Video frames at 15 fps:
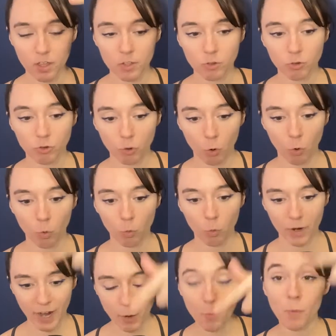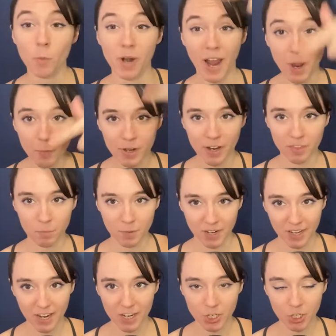So when I went on the
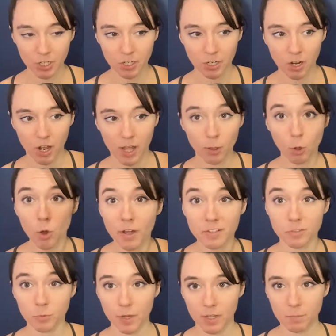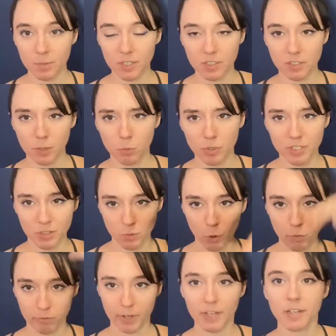medication, I lost weight because I wasn't
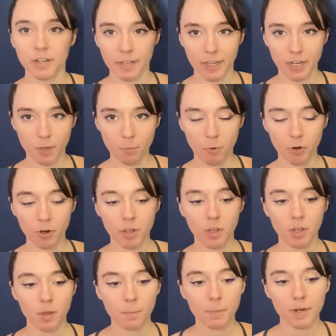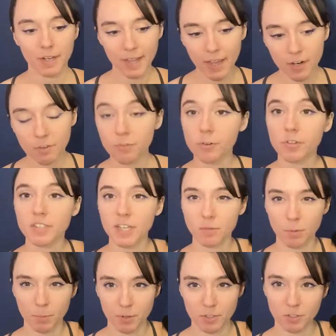overeating anymore. But again, if you're the type
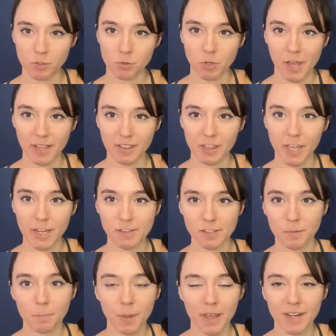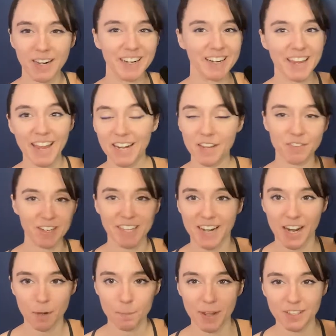of person who like lays in bed and can't even get
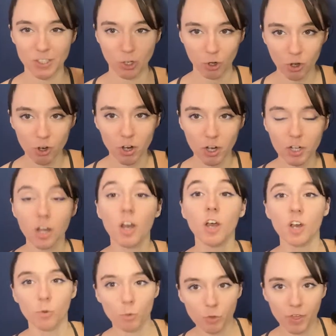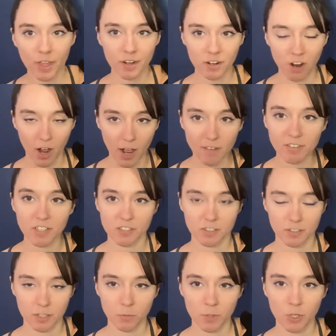out of bed to cook, well, then
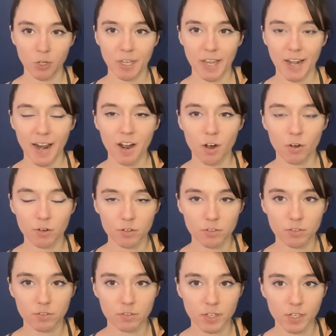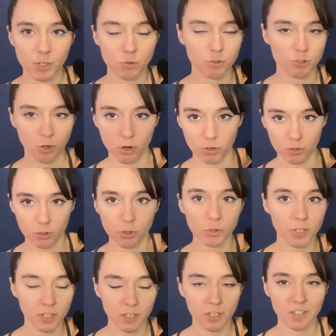obviously when you get out and you start
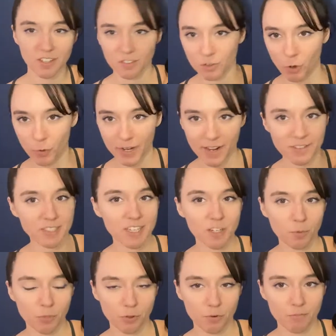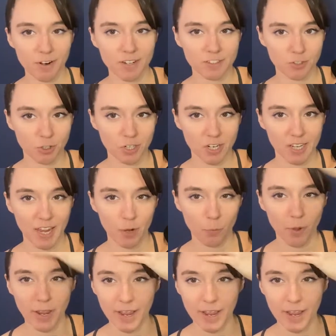cooking and going out to eat with your friends, you're going to gain weight.